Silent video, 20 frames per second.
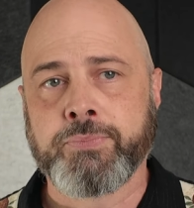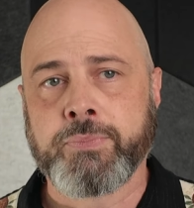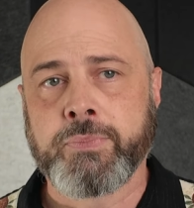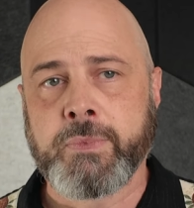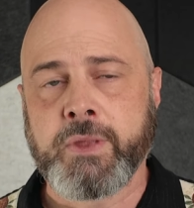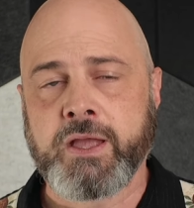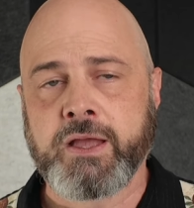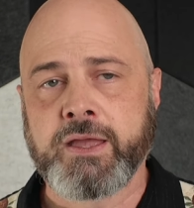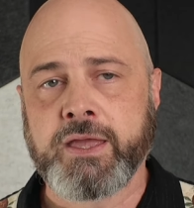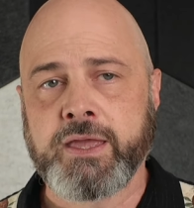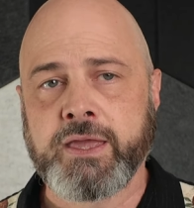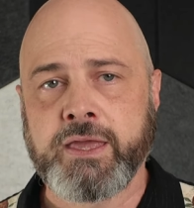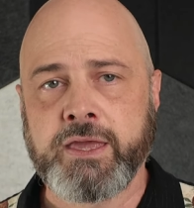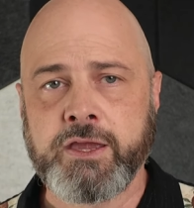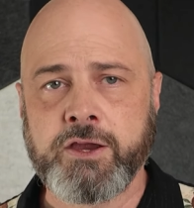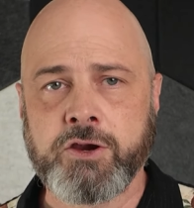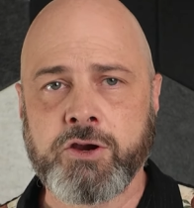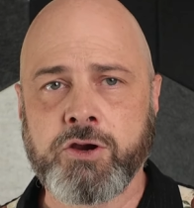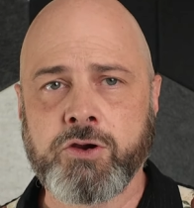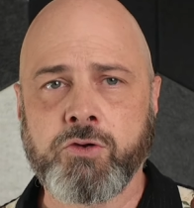
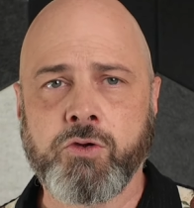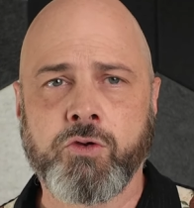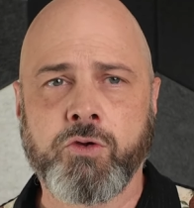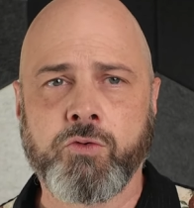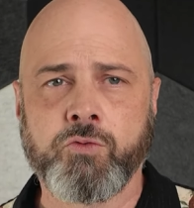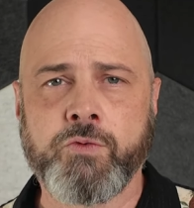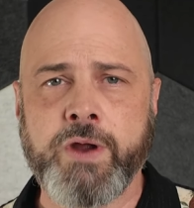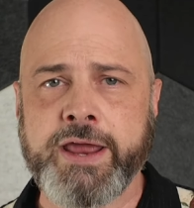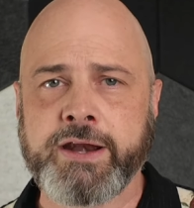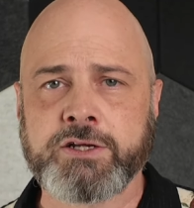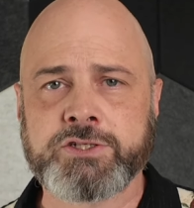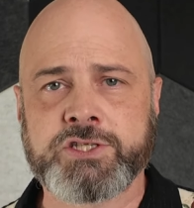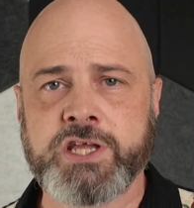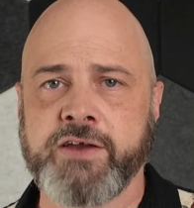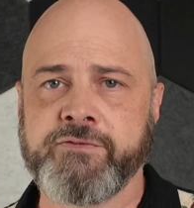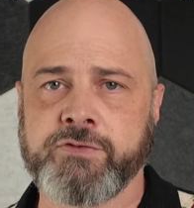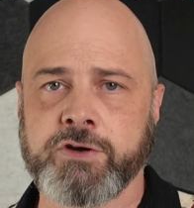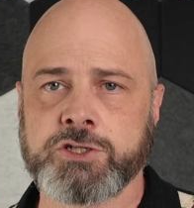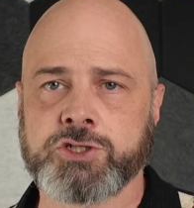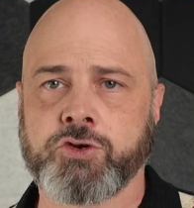Here, writers
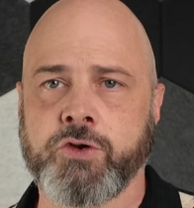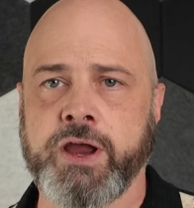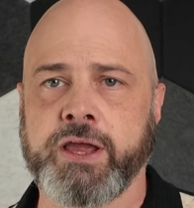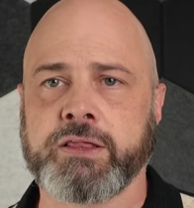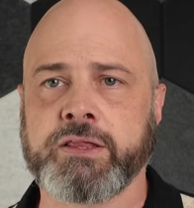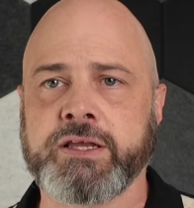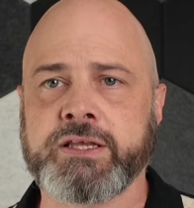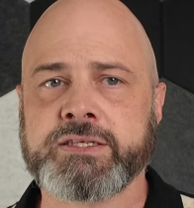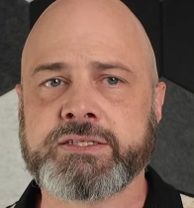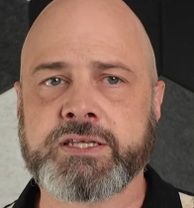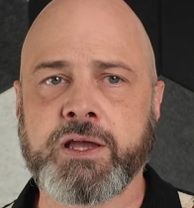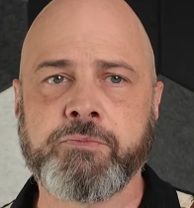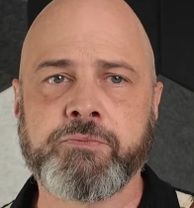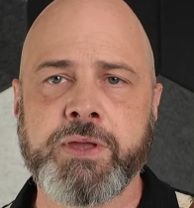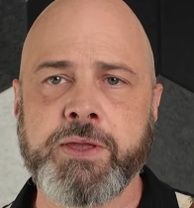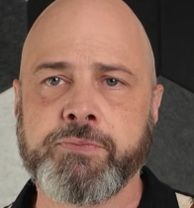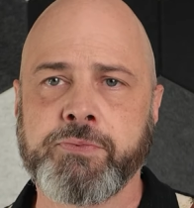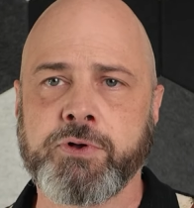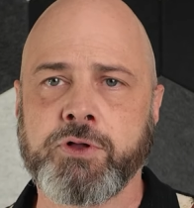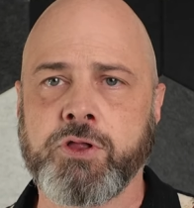diverge greatly. Some
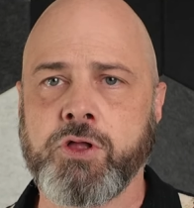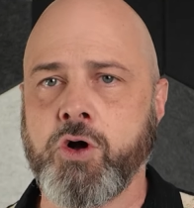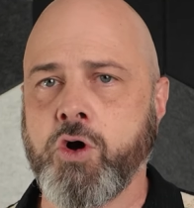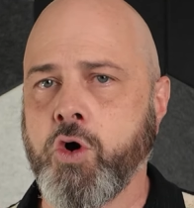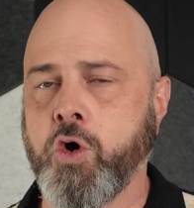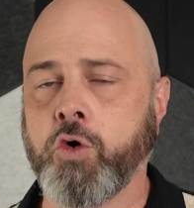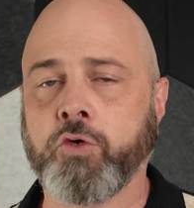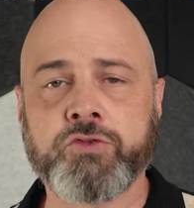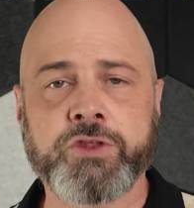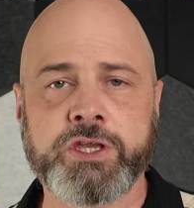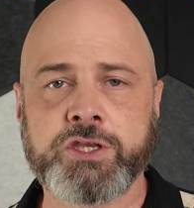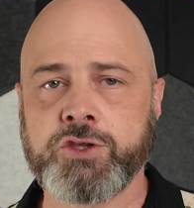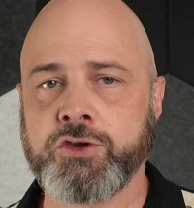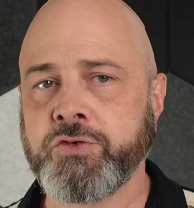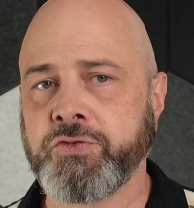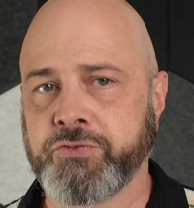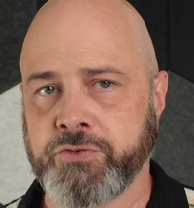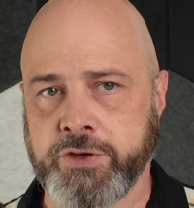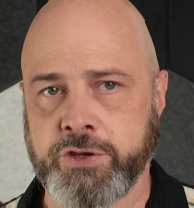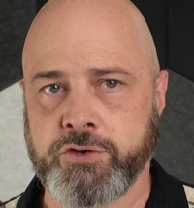people only do
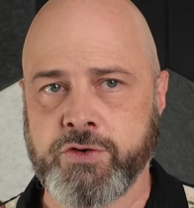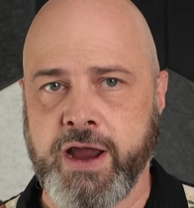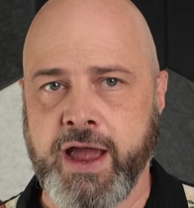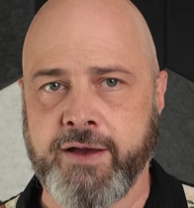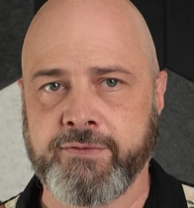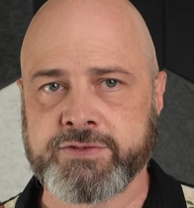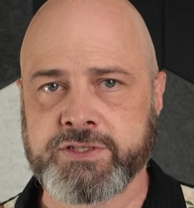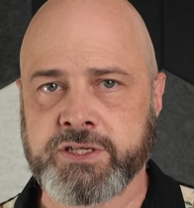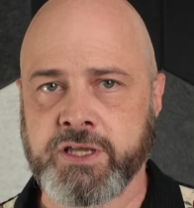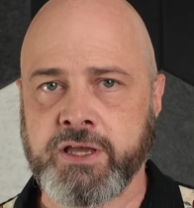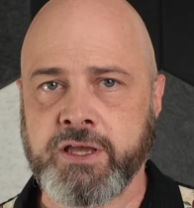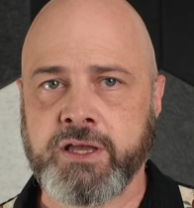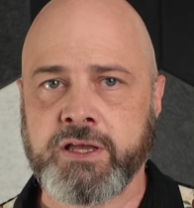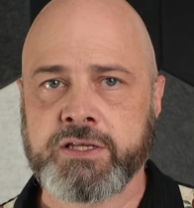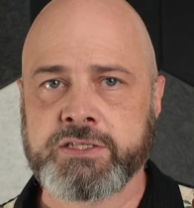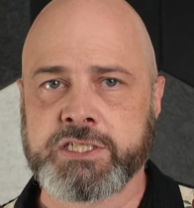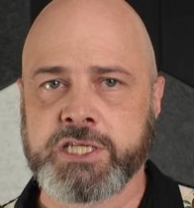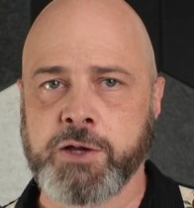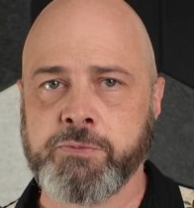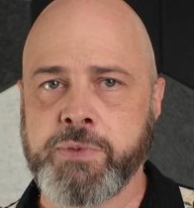3 drafts.
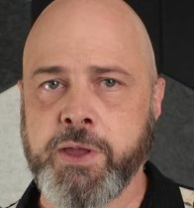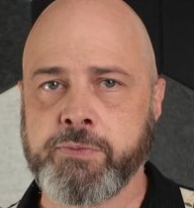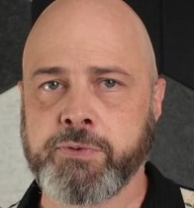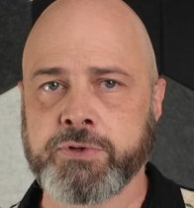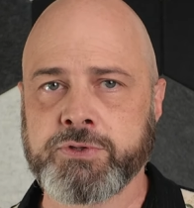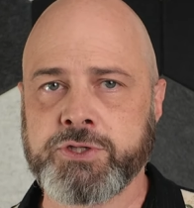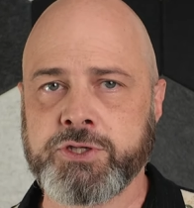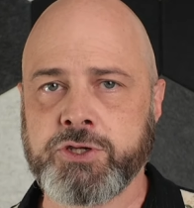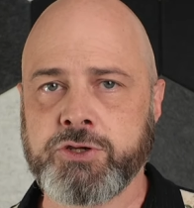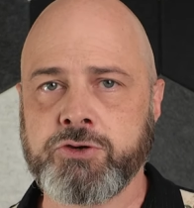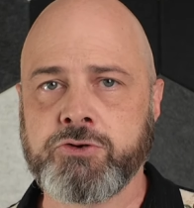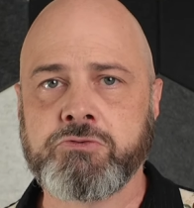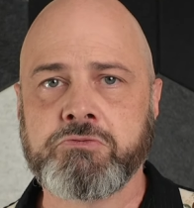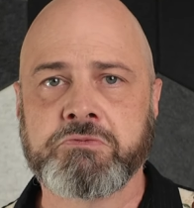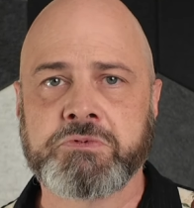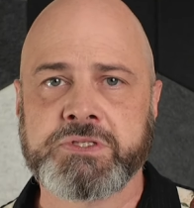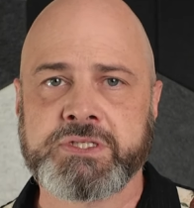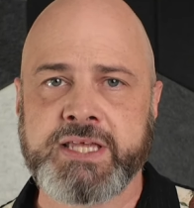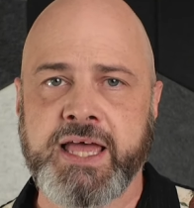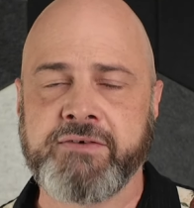Some people do
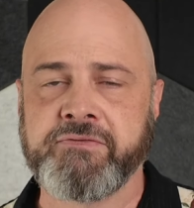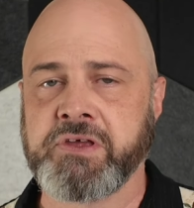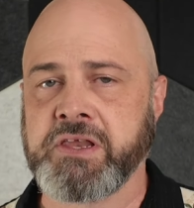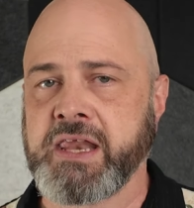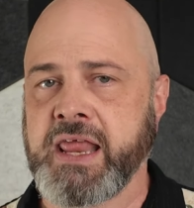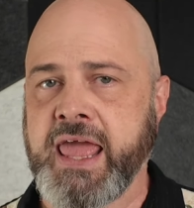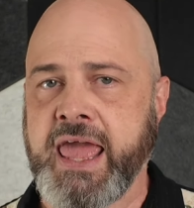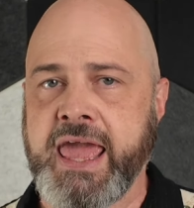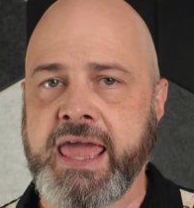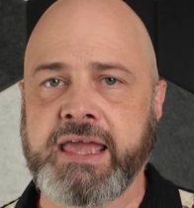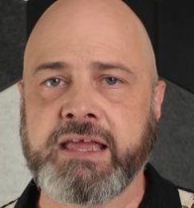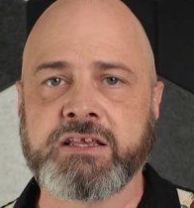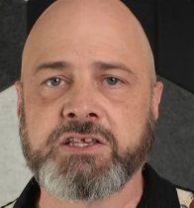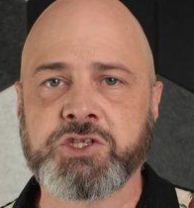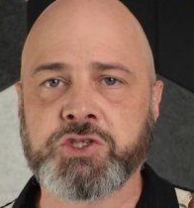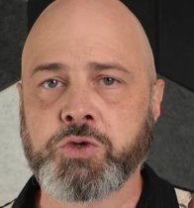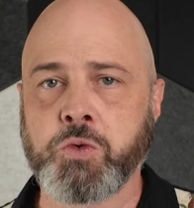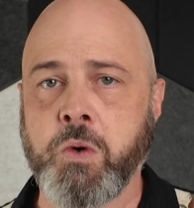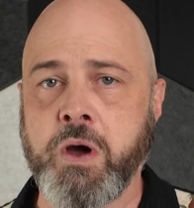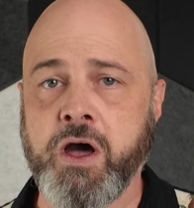7, 8,
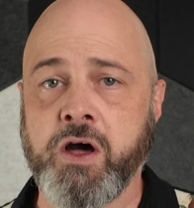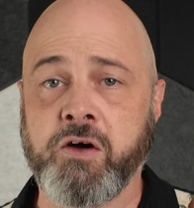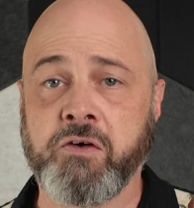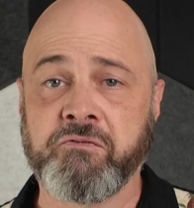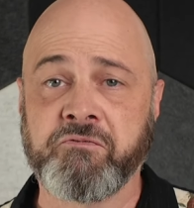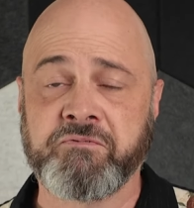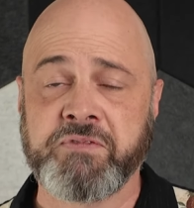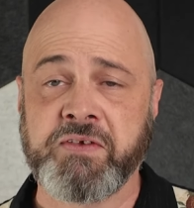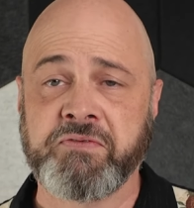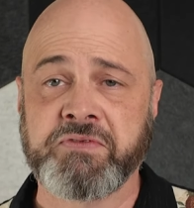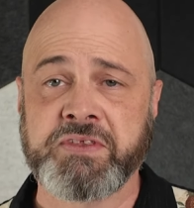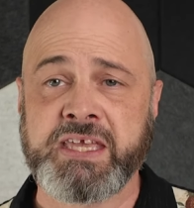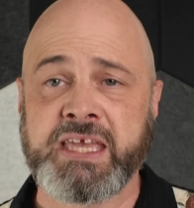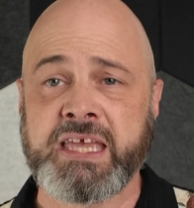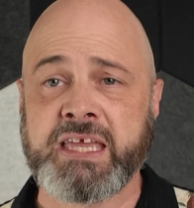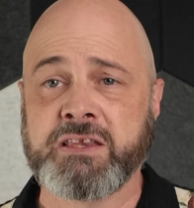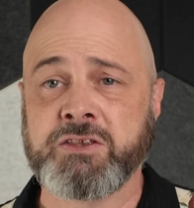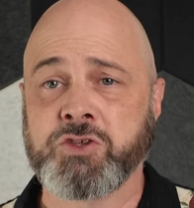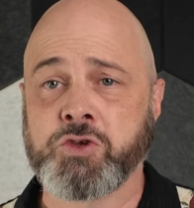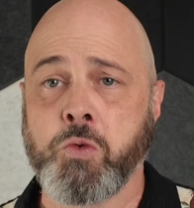12, 15,
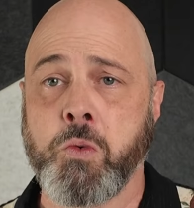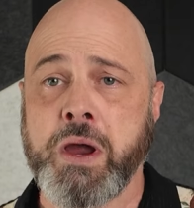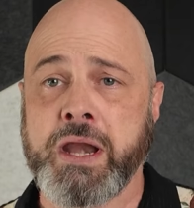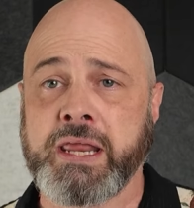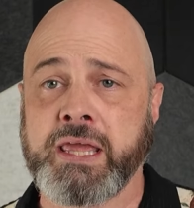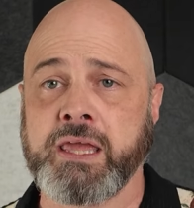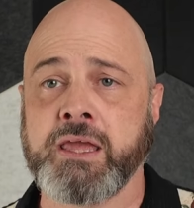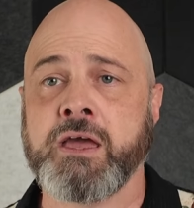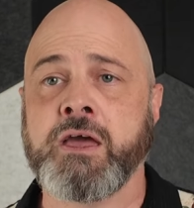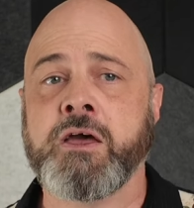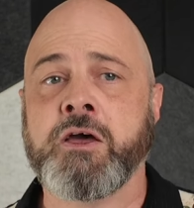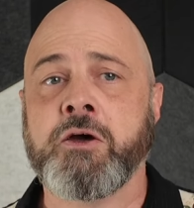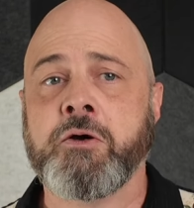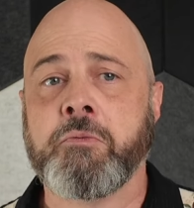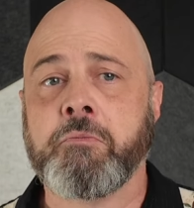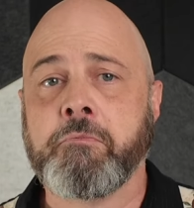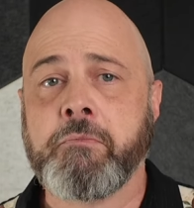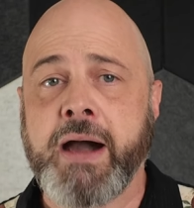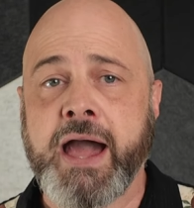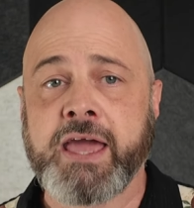20.
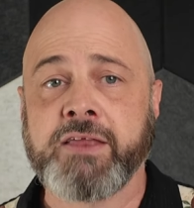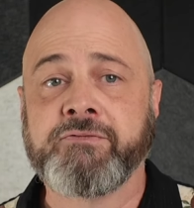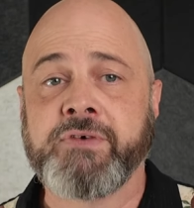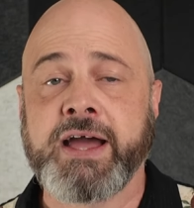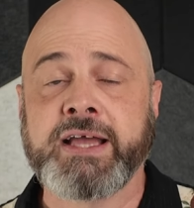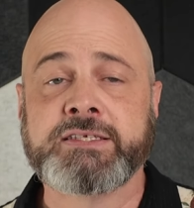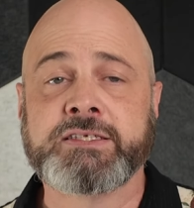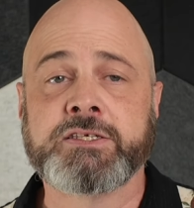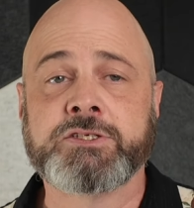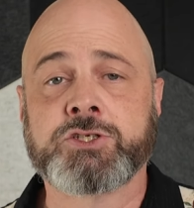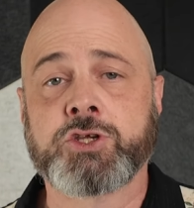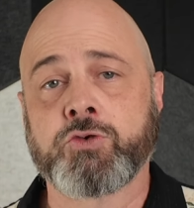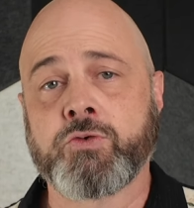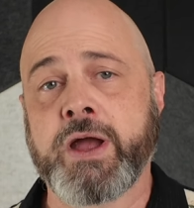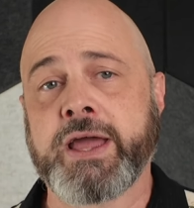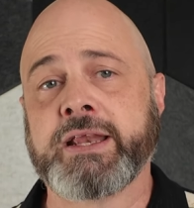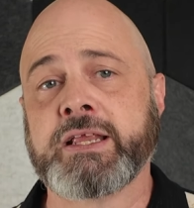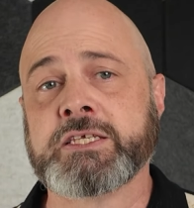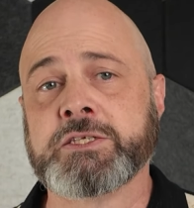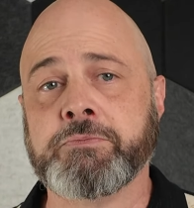My advice is to write
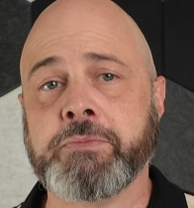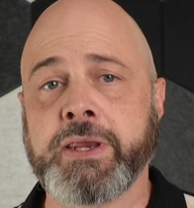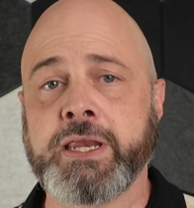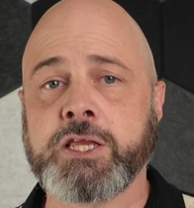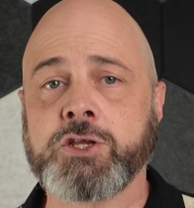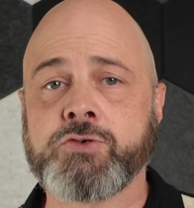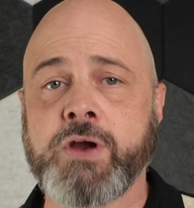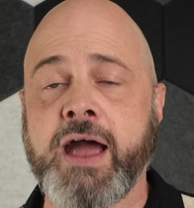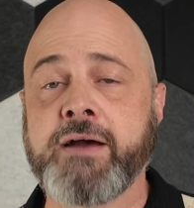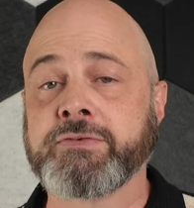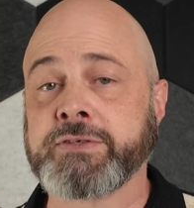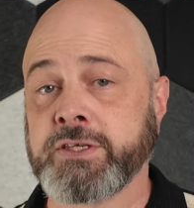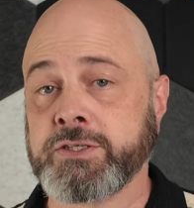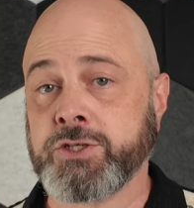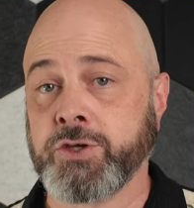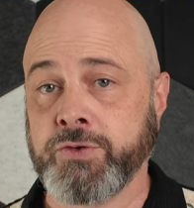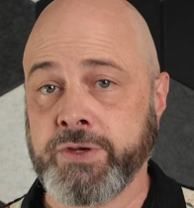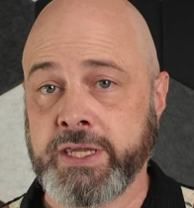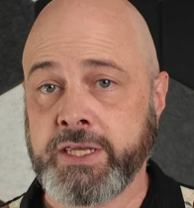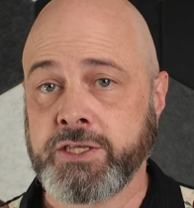as many drafts as you
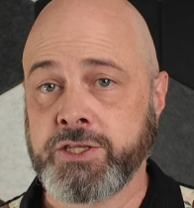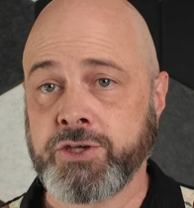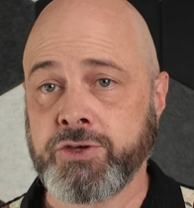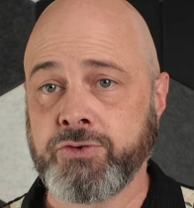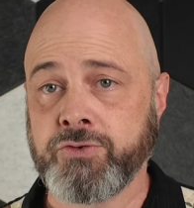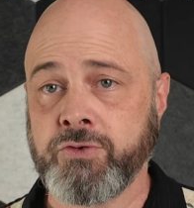need to,